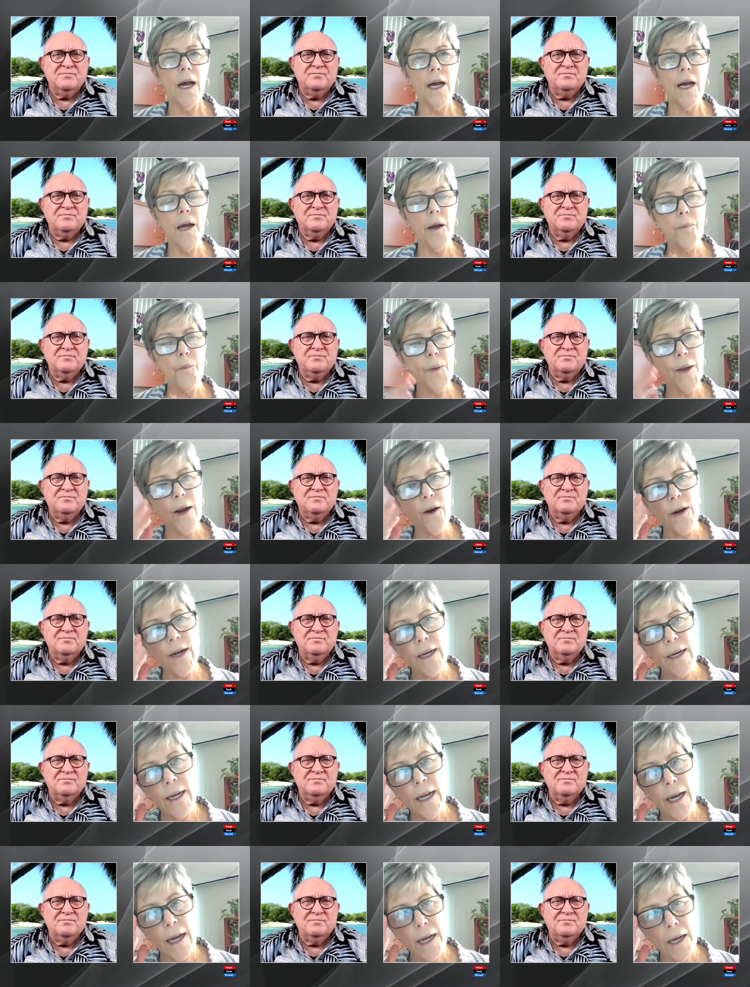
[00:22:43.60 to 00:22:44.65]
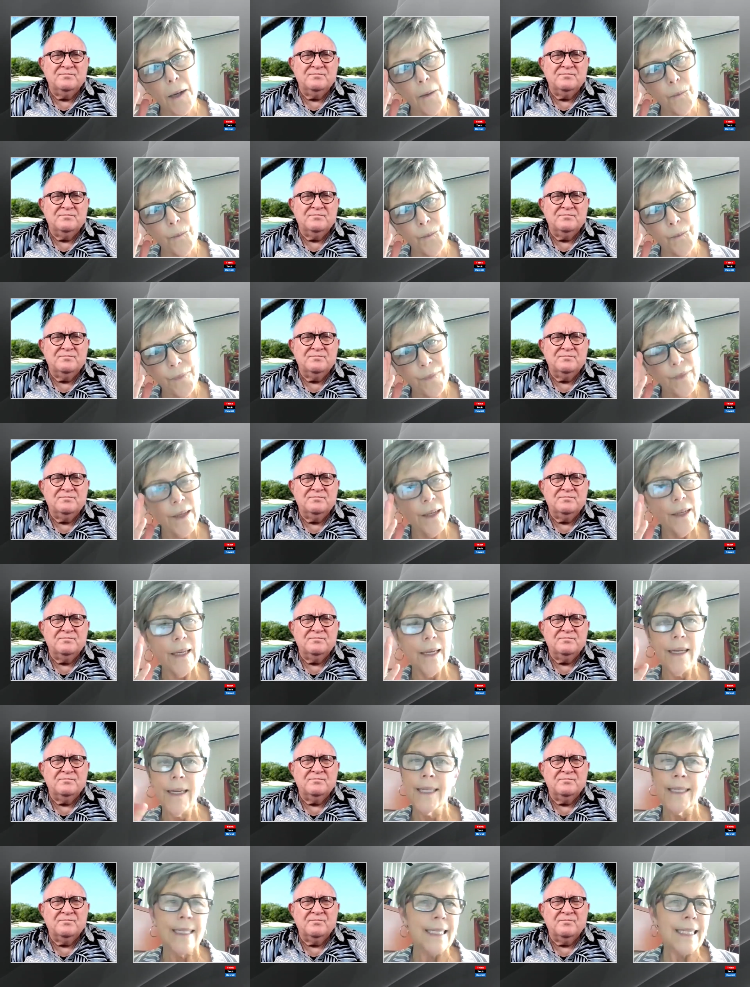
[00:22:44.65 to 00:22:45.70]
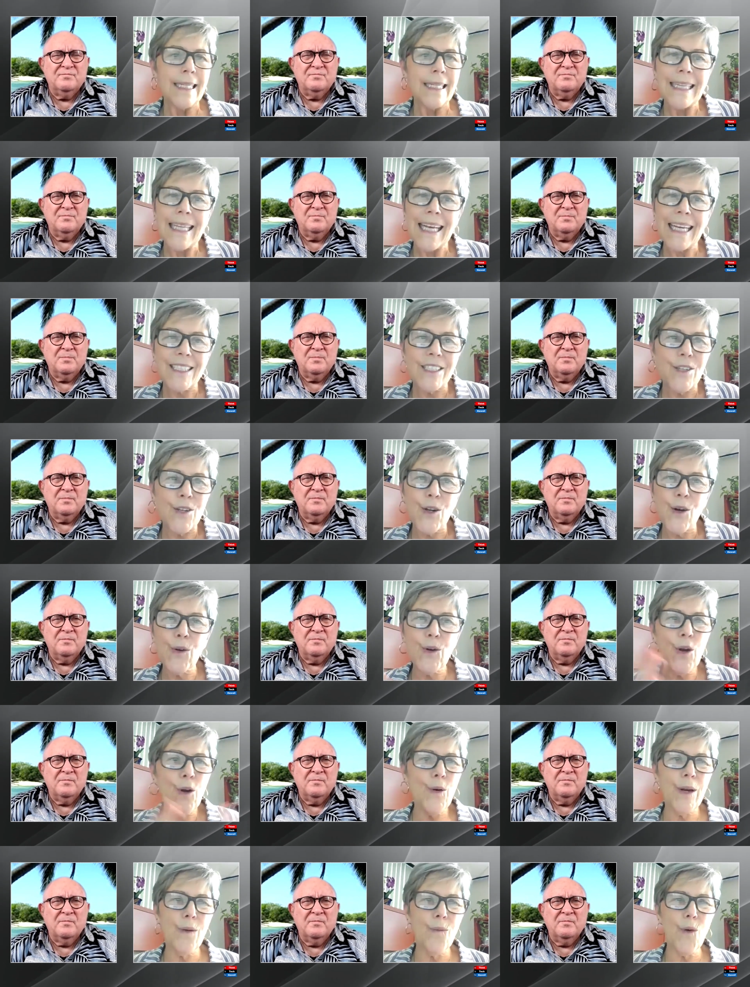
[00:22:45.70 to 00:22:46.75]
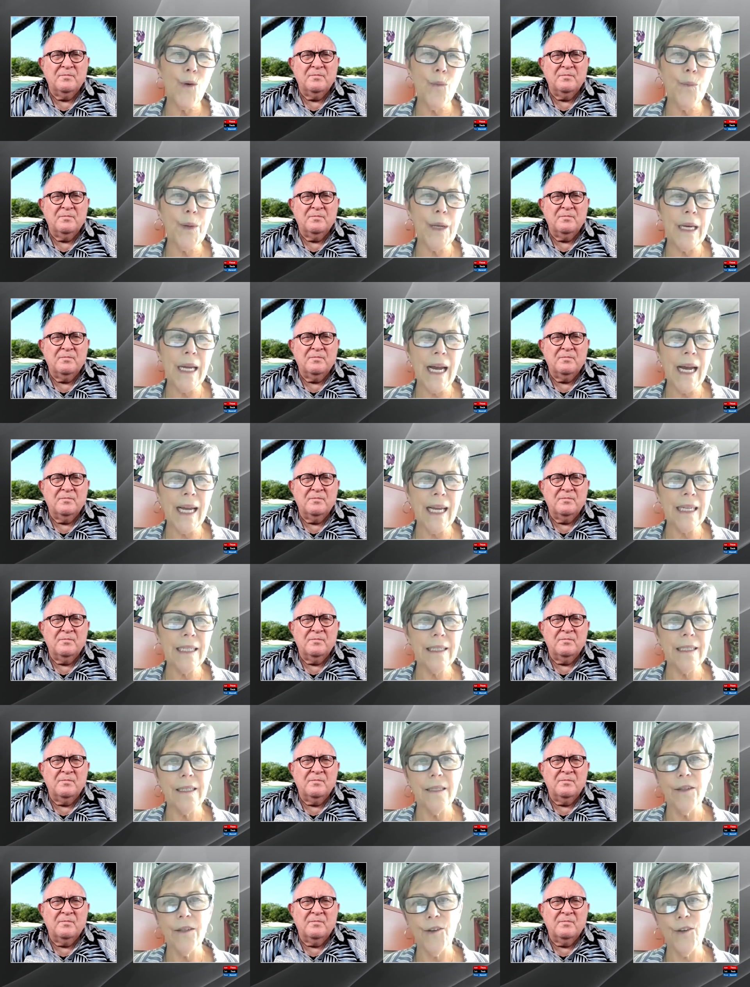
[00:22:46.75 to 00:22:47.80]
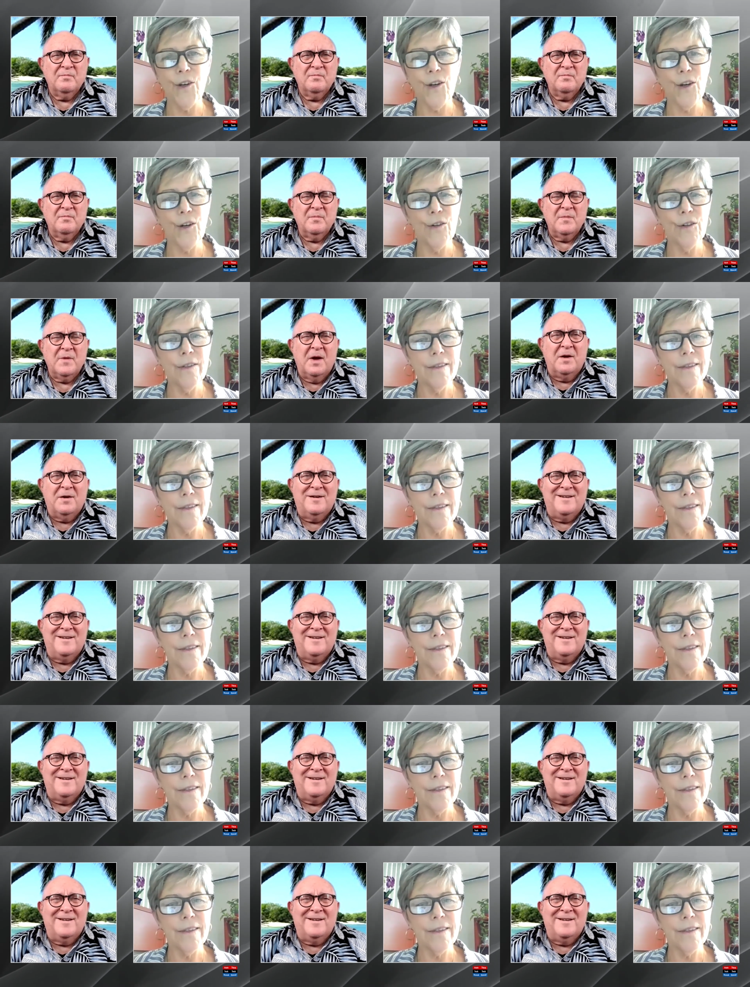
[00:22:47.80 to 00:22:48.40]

Speaker 1: uh, apparent, um, that's a no-no, and it won't be nice. You know,